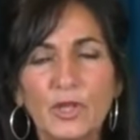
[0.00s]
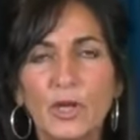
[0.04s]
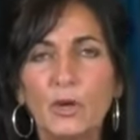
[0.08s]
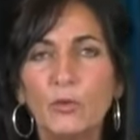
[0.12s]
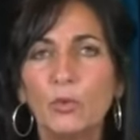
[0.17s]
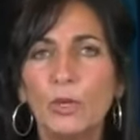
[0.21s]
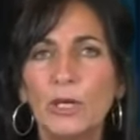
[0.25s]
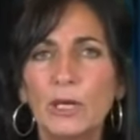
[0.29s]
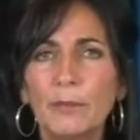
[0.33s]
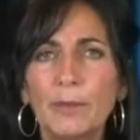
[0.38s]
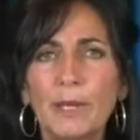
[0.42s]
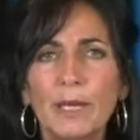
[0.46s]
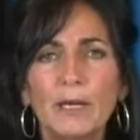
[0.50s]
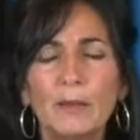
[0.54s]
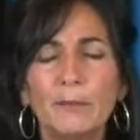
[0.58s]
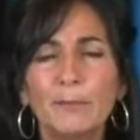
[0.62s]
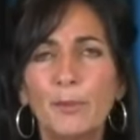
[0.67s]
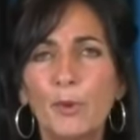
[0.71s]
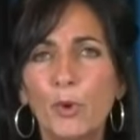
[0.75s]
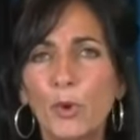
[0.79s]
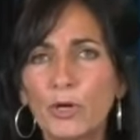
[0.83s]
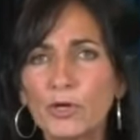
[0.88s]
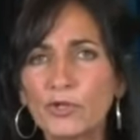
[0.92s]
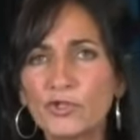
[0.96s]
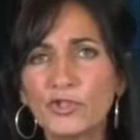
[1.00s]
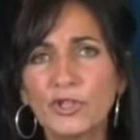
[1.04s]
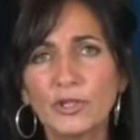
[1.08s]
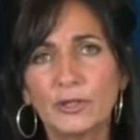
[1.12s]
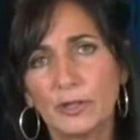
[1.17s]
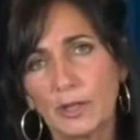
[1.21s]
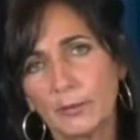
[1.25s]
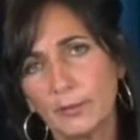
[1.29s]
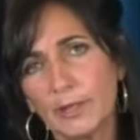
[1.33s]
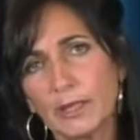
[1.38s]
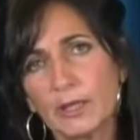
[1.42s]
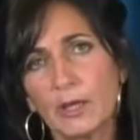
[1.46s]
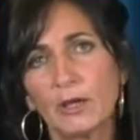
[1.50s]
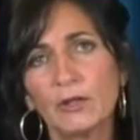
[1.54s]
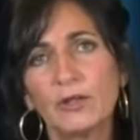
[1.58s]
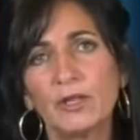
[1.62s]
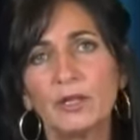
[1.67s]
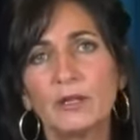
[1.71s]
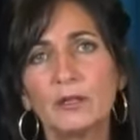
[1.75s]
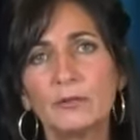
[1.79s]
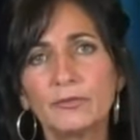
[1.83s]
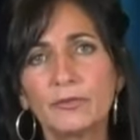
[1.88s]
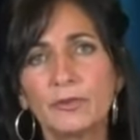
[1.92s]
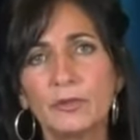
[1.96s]
So what about abortion? Let me
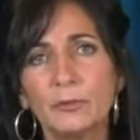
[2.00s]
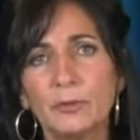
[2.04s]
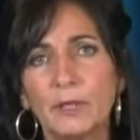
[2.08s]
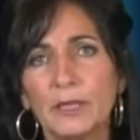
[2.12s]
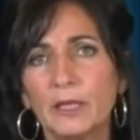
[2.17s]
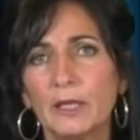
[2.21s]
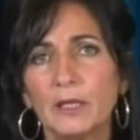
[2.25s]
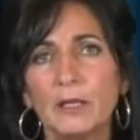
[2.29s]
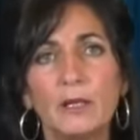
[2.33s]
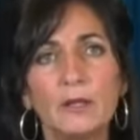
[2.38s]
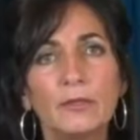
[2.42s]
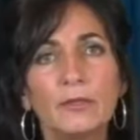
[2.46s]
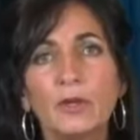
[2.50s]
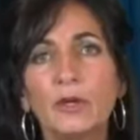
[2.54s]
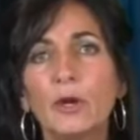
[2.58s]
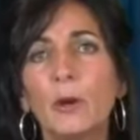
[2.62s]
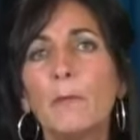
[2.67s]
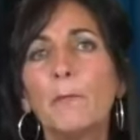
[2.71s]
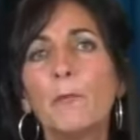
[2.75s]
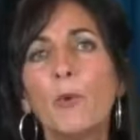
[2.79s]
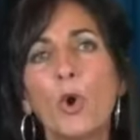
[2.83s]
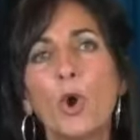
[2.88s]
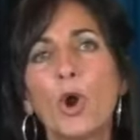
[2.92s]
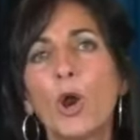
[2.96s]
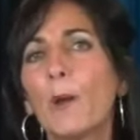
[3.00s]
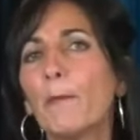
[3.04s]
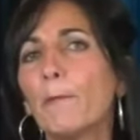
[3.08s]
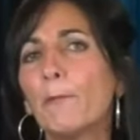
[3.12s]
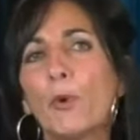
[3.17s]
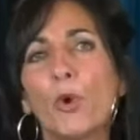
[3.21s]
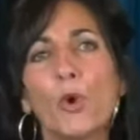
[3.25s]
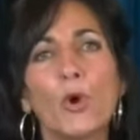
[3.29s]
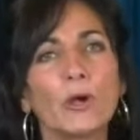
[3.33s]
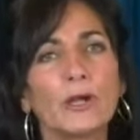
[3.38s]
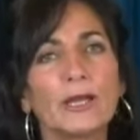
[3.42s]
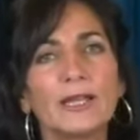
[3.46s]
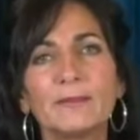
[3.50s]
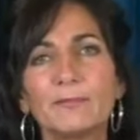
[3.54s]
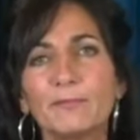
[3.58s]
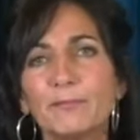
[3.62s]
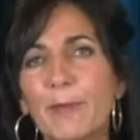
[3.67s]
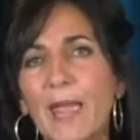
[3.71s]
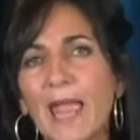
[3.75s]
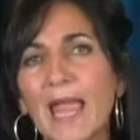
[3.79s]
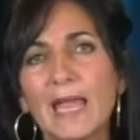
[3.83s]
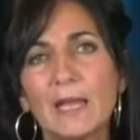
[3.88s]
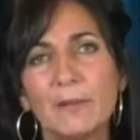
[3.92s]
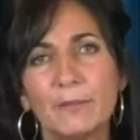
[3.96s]
go there for a minute. There are more
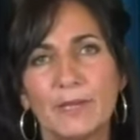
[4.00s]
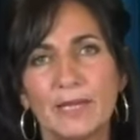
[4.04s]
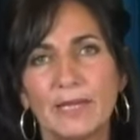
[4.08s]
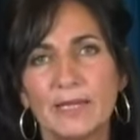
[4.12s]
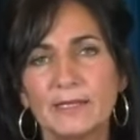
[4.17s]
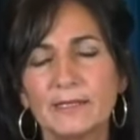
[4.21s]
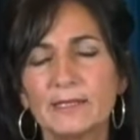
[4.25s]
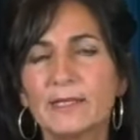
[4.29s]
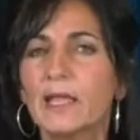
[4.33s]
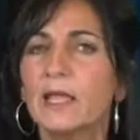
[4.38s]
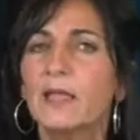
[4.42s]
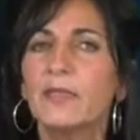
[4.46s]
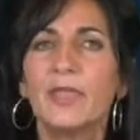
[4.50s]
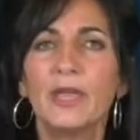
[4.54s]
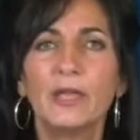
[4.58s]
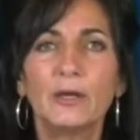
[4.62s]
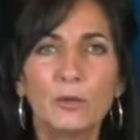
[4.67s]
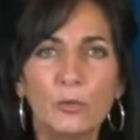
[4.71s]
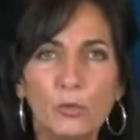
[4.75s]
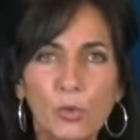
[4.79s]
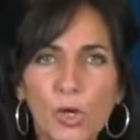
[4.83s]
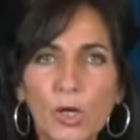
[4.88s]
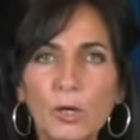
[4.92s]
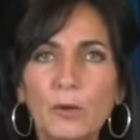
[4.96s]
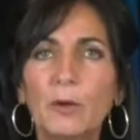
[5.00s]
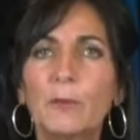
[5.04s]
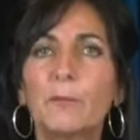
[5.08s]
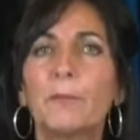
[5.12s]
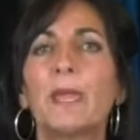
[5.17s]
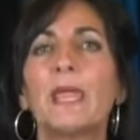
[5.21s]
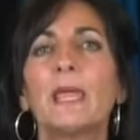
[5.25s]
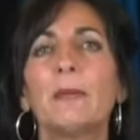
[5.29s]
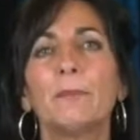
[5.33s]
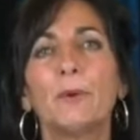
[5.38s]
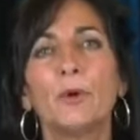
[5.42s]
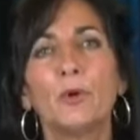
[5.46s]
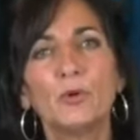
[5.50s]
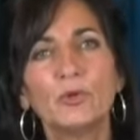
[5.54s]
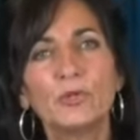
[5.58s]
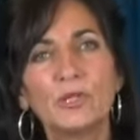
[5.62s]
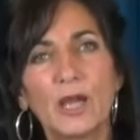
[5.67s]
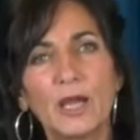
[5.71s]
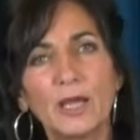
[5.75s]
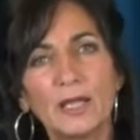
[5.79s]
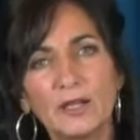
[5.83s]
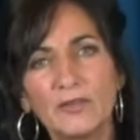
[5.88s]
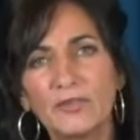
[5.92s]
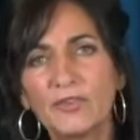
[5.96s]
aborted babies than there were people
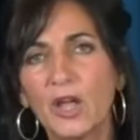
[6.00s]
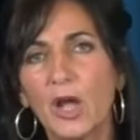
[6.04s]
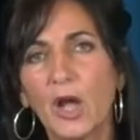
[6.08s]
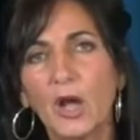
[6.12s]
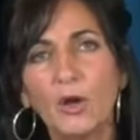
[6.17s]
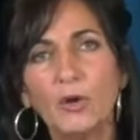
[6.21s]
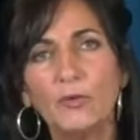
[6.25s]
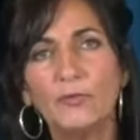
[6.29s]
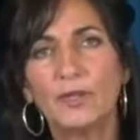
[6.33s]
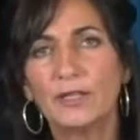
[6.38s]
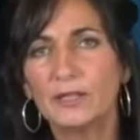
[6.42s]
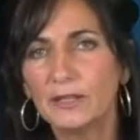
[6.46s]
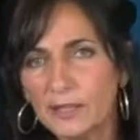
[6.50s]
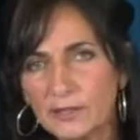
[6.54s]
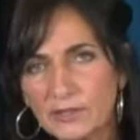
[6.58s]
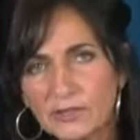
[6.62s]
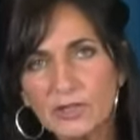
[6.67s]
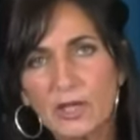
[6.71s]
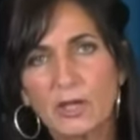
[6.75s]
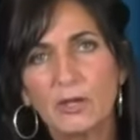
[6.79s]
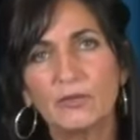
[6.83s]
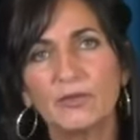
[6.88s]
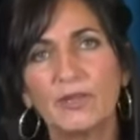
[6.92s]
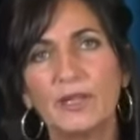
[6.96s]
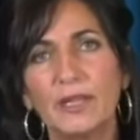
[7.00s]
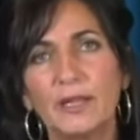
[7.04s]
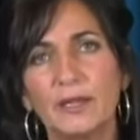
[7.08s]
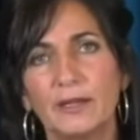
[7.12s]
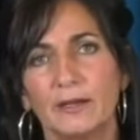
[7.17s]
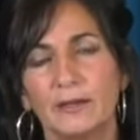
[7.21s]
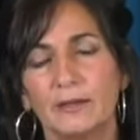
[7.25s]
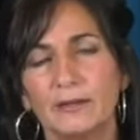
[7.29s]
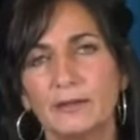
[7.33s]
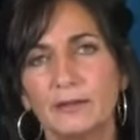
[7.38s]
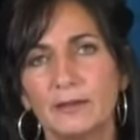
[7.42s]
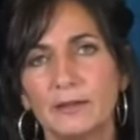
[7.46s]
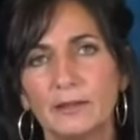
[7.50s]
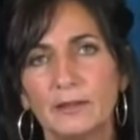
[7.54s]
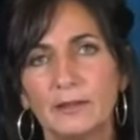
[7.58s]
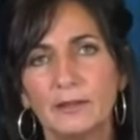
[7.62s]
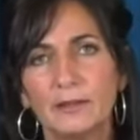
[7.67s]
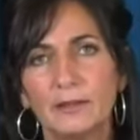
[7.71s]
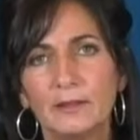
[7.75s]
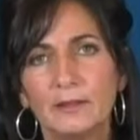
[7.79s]
who died of COVID. Let's go there.